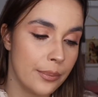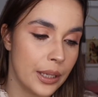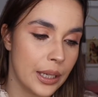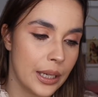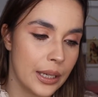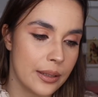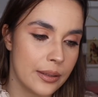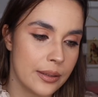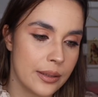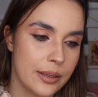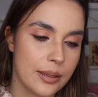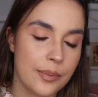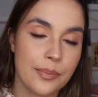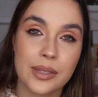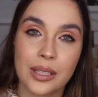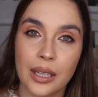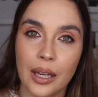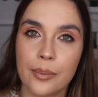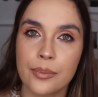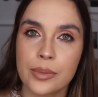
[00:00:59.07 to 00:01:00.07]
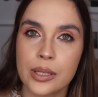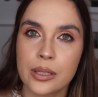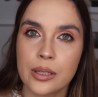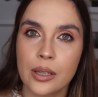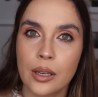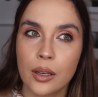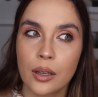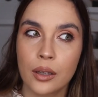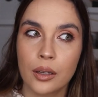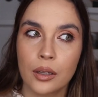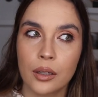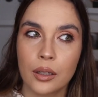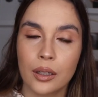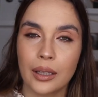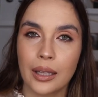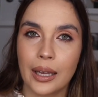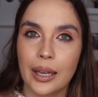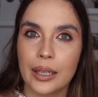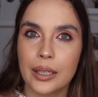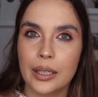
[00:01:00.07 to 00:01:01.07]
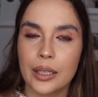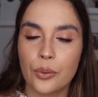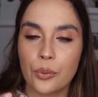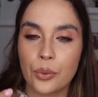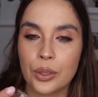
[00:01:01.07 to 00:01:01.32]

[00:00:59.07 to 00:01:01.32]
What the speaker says: because sometimes, like,